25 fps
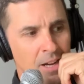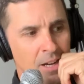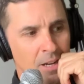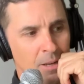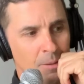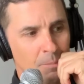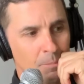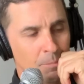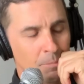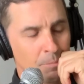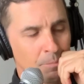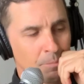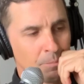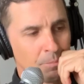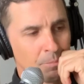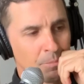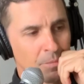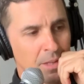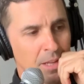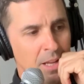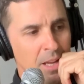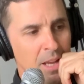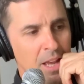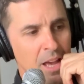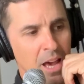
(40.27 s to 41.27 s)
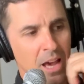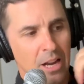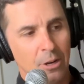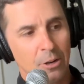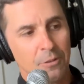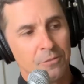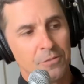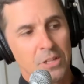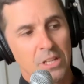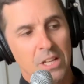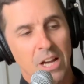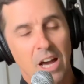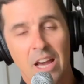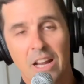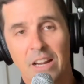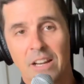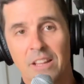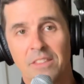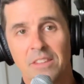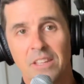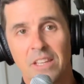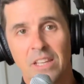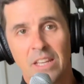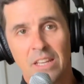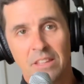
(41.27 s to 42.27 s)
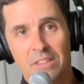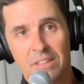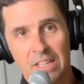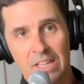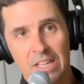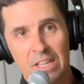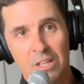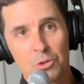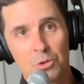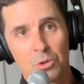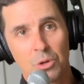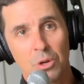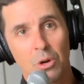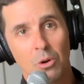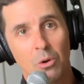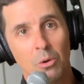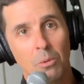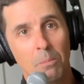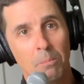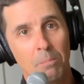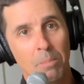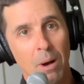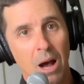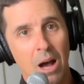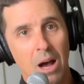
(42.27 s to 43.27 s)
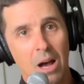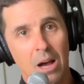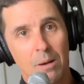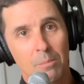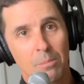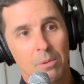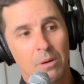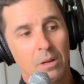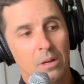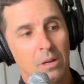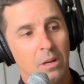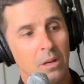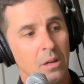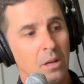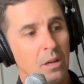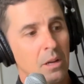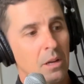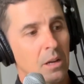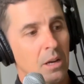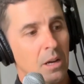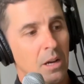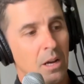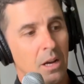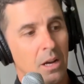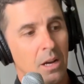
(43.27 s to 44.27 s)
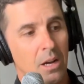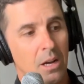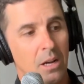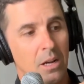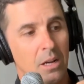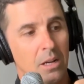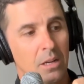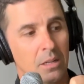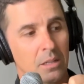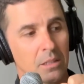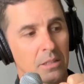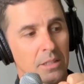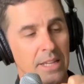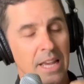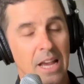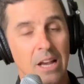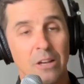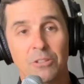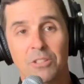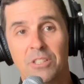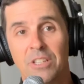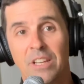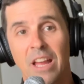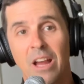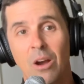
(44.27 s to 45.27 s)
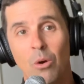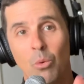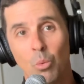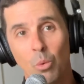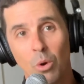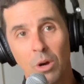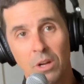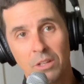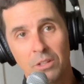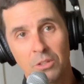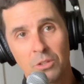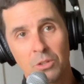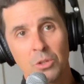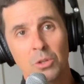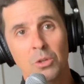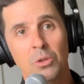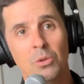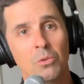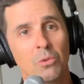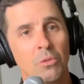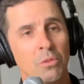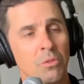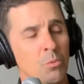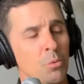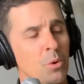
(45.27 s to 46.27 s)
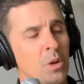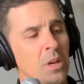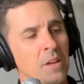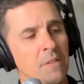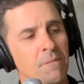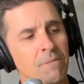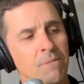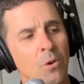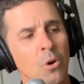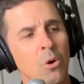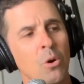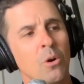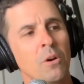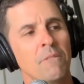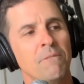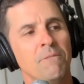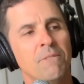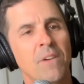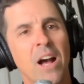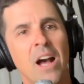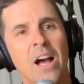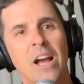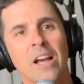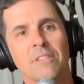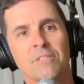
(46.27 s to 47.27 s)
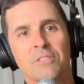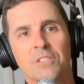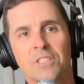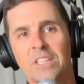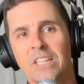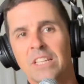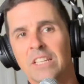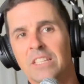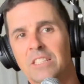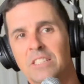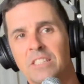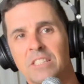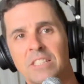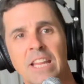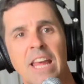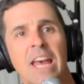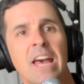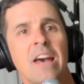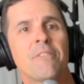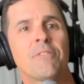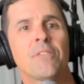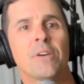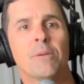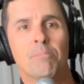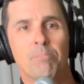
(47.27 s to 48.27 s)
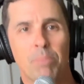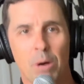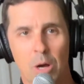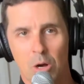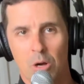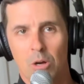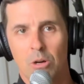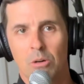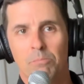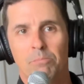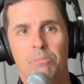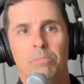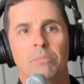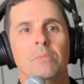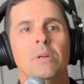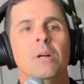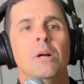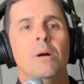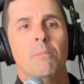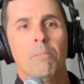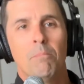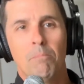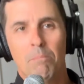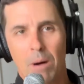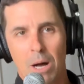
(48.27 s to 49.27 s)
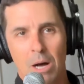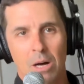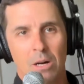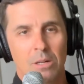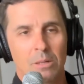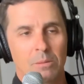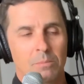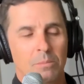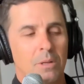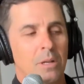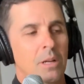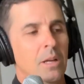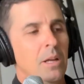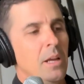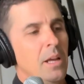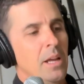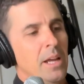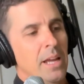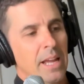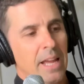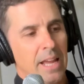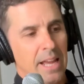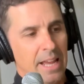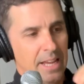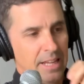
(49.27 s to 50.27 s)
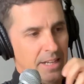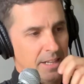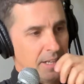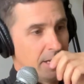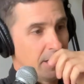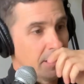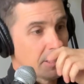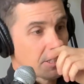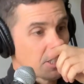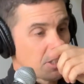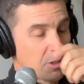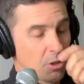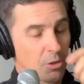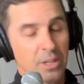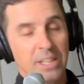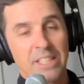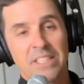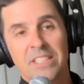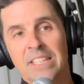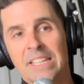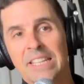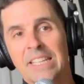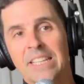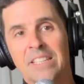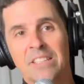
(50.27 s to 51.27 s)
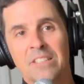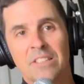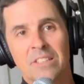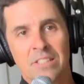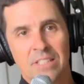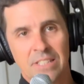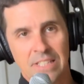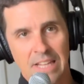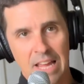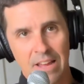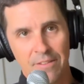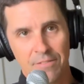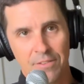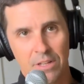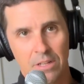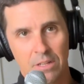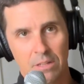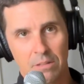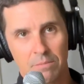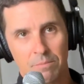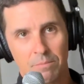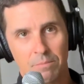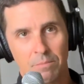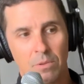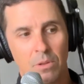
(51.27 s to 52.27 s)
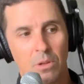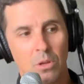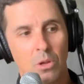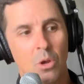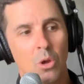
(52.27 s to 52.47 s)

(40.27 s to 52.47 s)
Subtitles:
I don't know if you caught it at the intro. Bob counts it out: 1, 2, 3, 4, 5, 6, 7. Boom, boom, and so it's in 7.